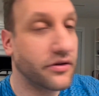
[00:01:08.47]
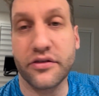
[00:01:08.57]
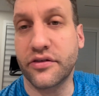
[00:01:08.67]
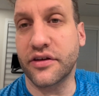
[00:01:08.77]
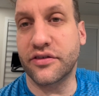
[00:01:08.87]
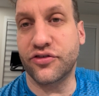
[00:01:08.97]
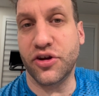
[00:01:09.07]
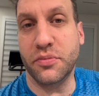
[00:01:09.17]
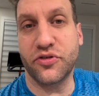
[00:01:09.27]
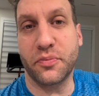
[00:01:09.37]
It's like
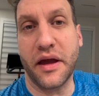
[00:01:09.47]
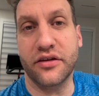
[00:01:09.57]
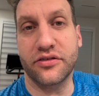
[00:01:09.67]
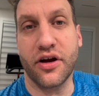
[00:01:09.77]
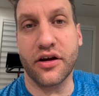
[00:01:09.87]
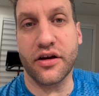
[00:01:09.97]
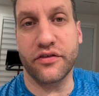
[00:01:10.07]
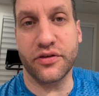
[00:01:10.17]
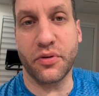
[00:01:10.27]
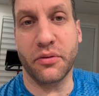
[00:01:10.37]
cheap Spanx knockoffs
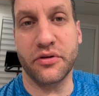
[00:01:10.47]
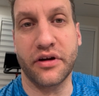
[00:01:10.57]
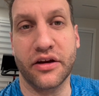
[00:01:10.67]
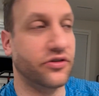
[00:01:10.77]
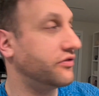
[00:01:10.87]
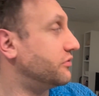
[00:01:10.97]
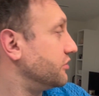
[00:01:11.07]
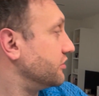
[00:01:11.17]
that probably don't actually even work.